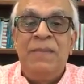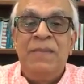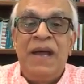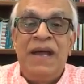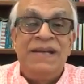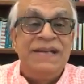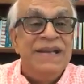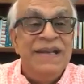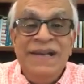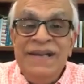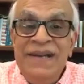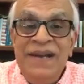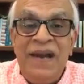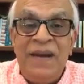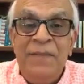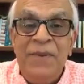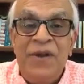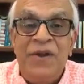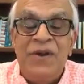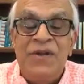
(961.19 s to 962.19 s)
I'm
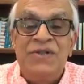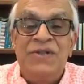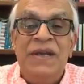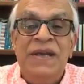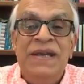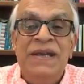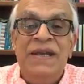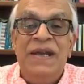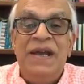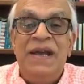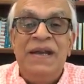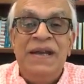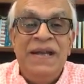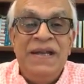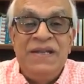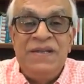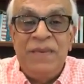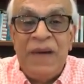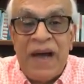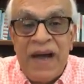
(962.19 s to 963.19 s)
anti-India, because the India in
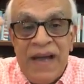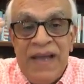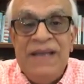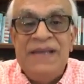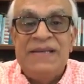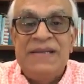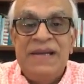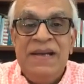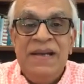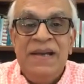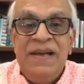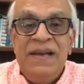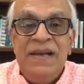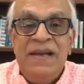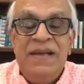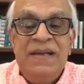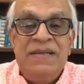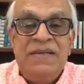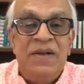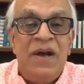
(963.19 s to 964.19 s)
his eyes
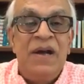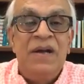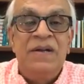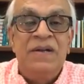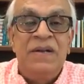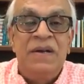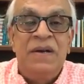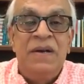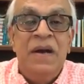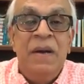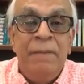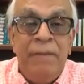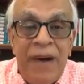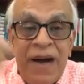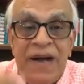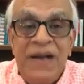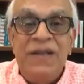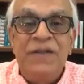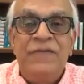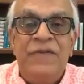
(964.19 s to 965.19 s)
is not
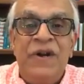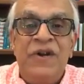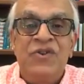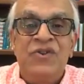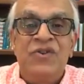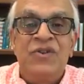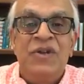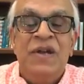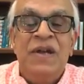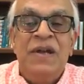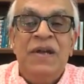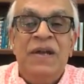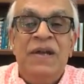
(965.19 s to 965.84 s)
Bharatvarsh.